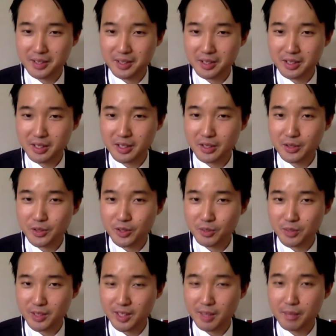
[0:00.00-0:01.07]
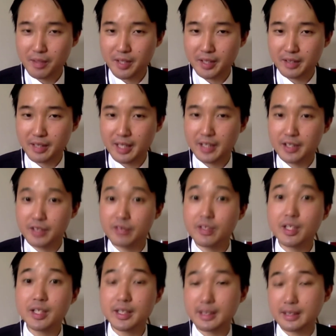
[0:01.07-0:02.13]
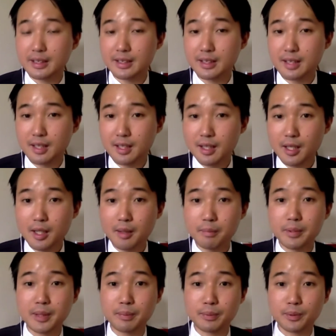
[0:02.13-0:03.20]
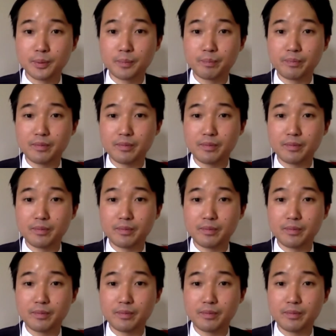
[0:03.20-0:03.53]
continues to be something that divides people.